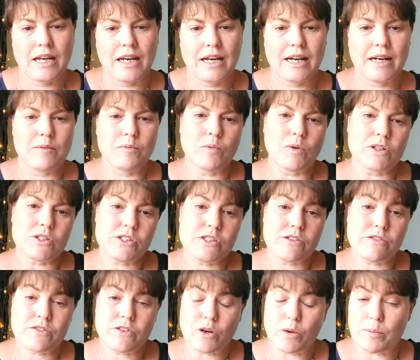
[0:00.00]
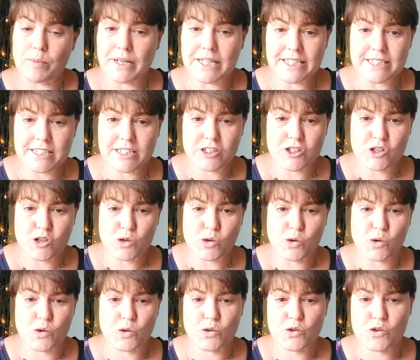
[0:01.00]
Um, once you've completed
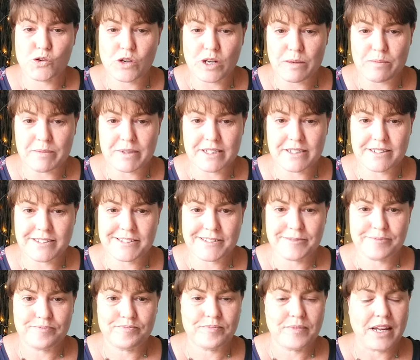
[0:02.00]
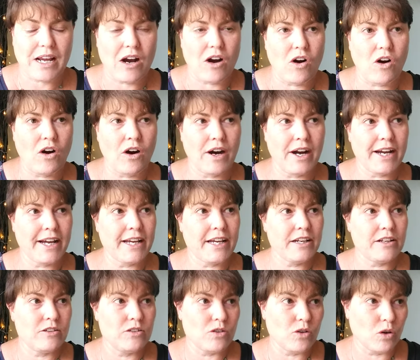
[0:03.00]
your treatment, I
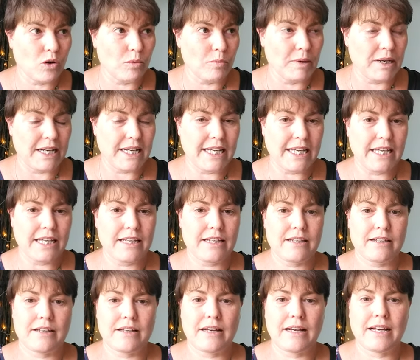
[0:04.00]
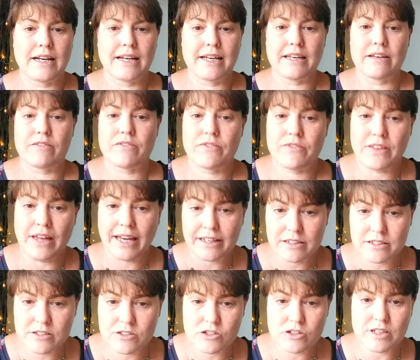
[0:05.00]
normally uh, give
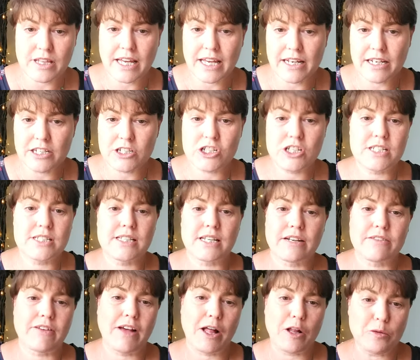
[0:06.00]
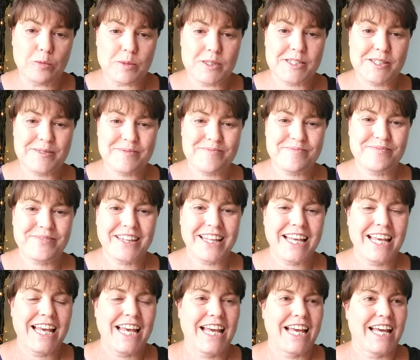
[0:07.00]
thanks to the energies that have helped,
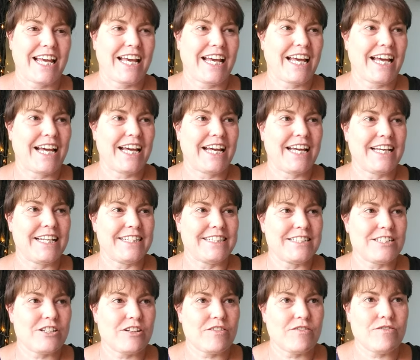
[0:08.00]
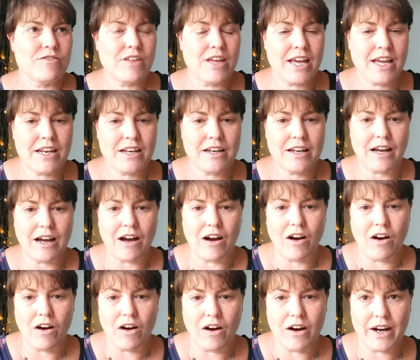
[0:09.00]
and then
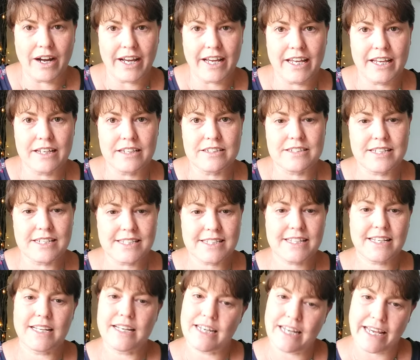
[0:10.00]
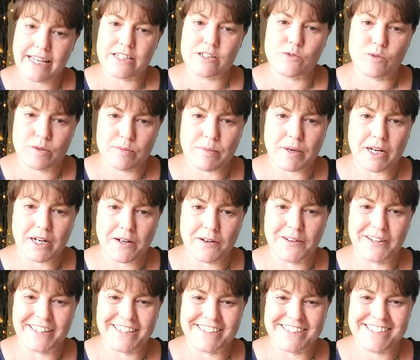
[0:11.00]
I disconnect with my
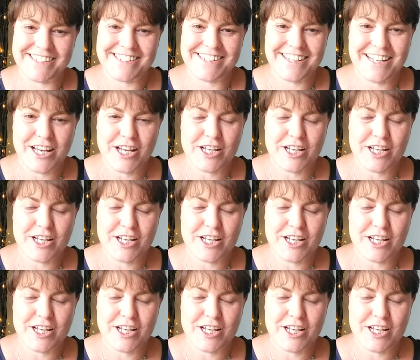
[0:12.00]
client.